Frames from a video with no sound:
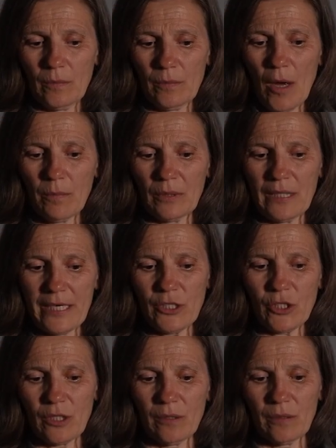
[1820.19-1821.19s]

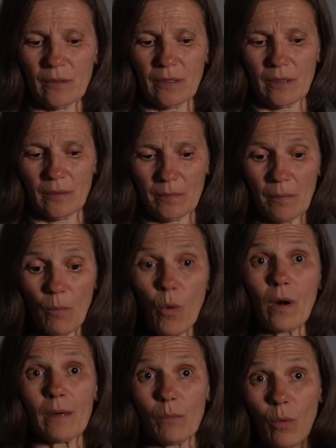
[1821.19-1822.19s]
population,
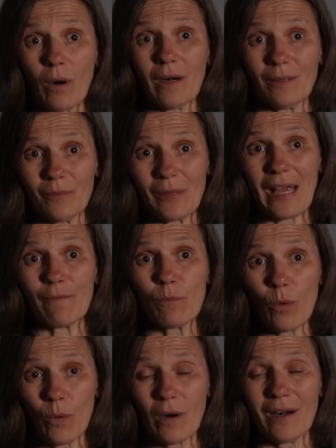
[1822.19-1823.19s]
more and more, we have
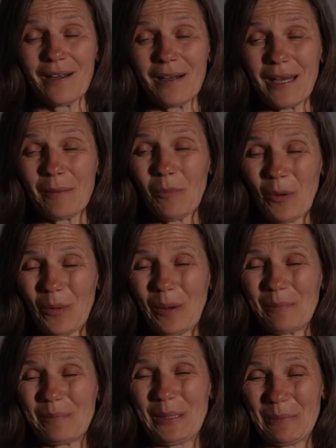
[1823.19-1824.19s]
more and more
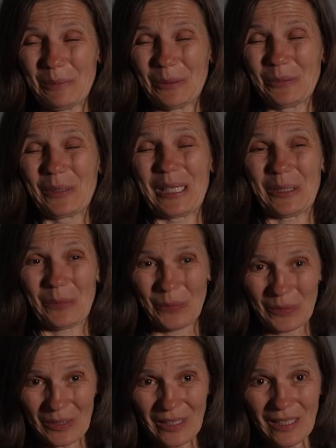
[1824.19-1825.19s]
people who get
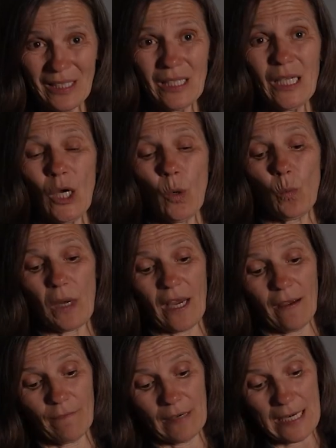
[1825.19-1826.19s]
older, we
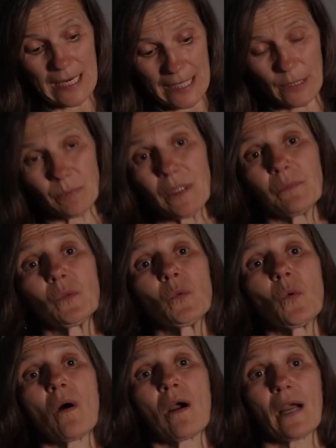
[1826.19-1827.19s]
have less people
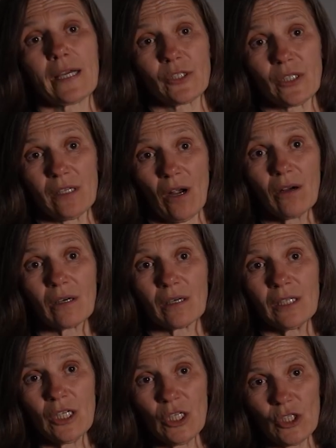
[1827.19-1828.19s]
who are actually younger.
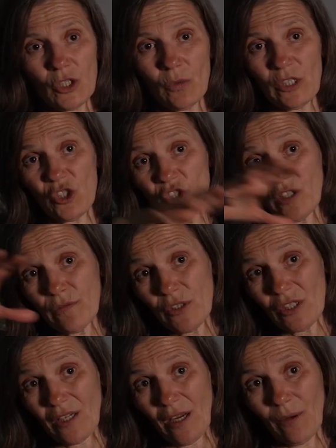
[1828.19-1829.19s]
So it
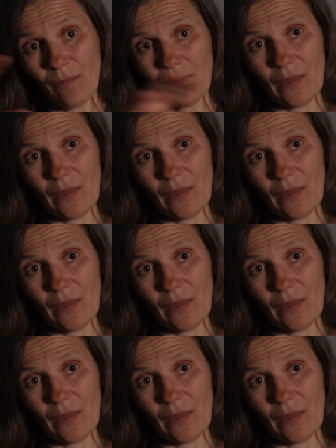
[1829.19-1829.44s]
shifts now.